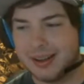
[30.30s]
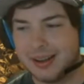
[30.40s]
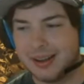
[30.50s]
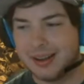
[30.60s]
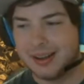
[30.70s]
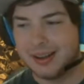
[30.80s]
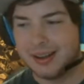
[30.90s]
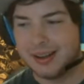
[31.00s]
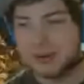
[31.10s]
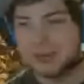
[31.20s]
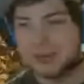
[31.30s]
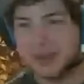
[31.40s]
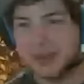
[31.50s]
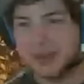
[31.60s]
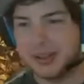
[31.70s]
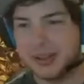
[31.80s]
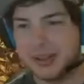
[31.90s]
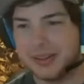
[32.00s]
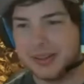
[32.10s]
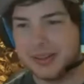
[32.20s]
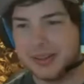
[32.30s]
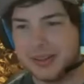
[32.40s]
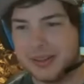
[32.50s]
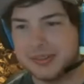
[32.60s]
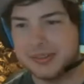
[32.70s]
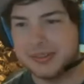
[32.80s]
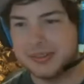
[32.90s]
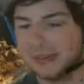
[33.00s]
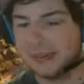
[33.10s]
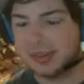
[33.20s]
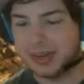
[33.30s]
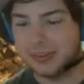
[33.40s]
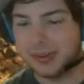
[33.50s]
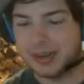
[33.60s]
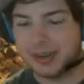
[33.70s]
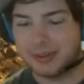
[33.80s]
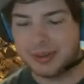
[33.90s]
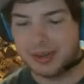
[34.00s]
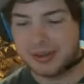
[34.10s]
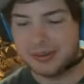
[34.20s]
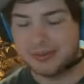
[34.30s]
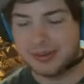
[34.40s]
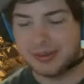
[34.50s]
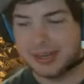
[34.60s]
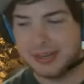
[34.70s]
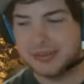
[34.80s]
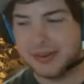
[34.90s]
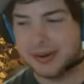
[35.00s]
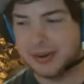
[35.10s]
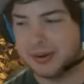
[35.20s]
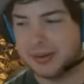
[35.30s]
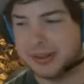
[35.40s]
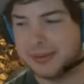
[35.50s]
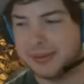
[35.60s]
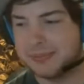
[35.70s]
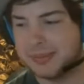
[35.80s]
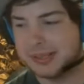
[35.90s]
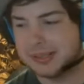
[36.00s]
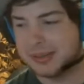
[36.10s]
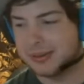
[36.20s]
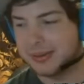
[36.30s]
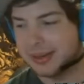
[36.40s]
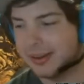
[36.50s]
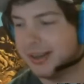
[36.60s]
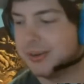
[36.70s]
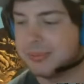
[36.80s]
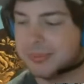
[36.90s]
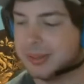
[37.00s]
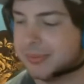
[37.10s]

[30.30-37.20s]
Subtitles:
Welcome, fellas, back. And we tried to wake up Donald. It is very early, so I don't blame him.